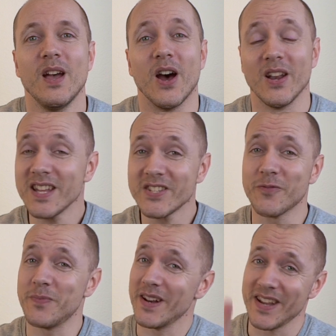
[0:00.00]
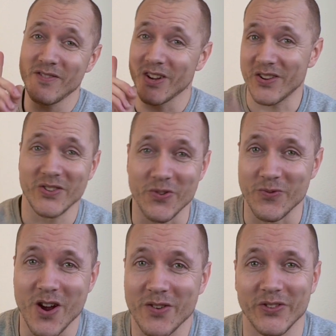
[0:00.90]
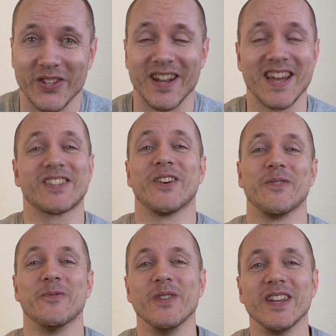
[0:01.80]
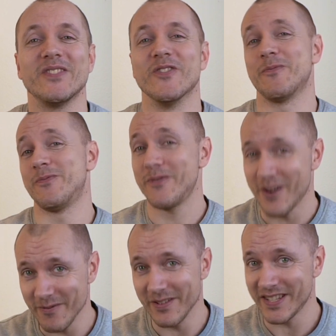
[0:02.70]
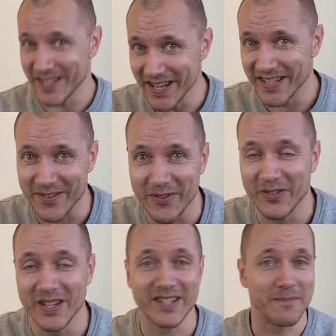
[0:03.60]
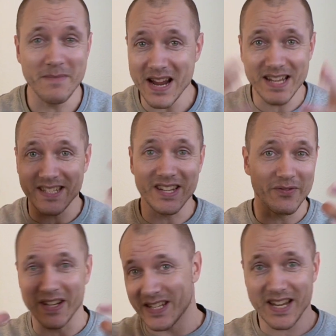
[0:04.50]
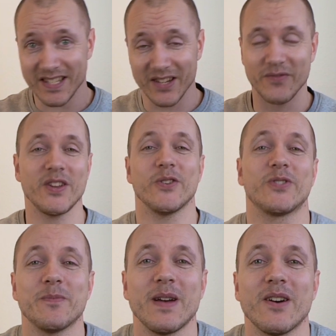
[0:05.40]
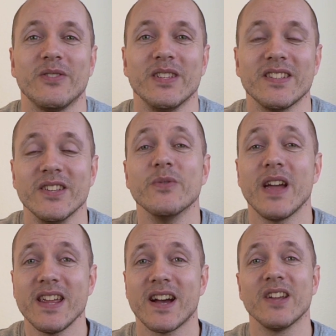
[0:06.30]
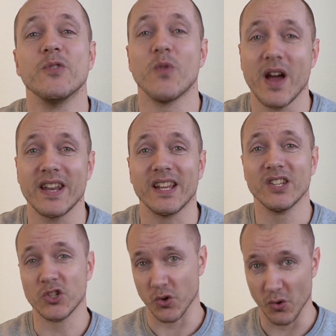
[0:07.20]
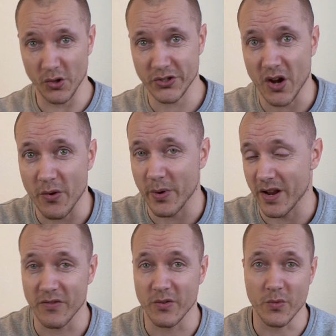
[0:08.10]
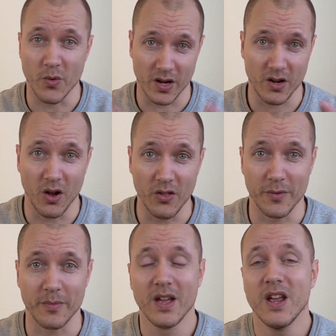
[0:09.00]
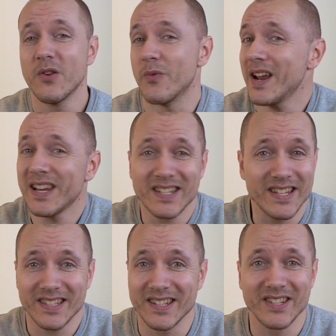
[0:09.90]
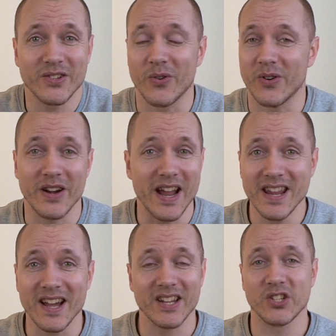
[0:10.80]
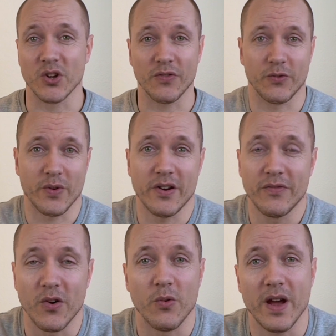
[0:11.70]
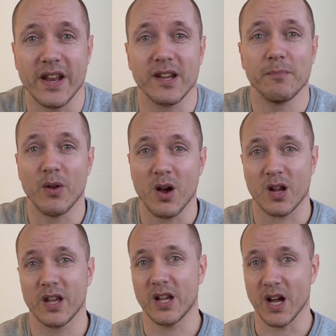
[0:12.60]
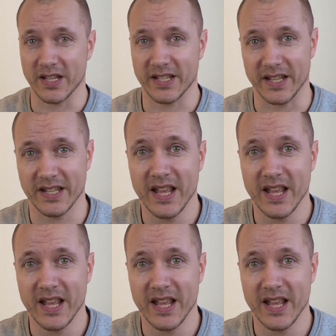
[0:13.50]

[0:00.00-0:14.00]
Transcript: Unless you've been living under a rock for the last couple of weeks, you have probably seen some of these amazing, fantastic videos about these new AI writing tools, or whatever we want to call them. Writing assistants or AI software for writing blog content.